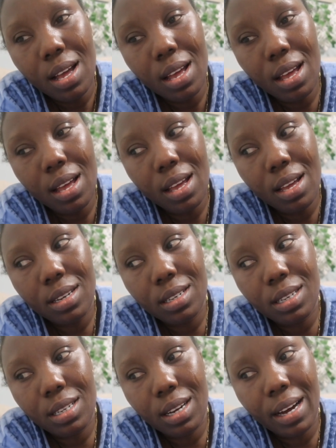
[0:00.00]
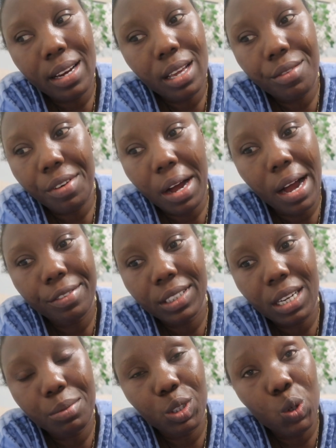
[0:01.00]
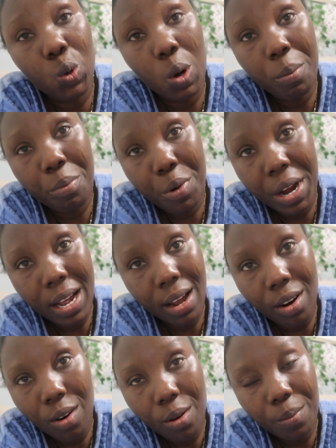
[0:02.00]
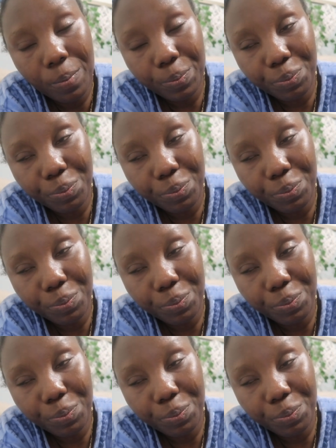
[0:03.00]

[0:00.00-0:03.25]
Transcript: and I didn't even have time to go on break at all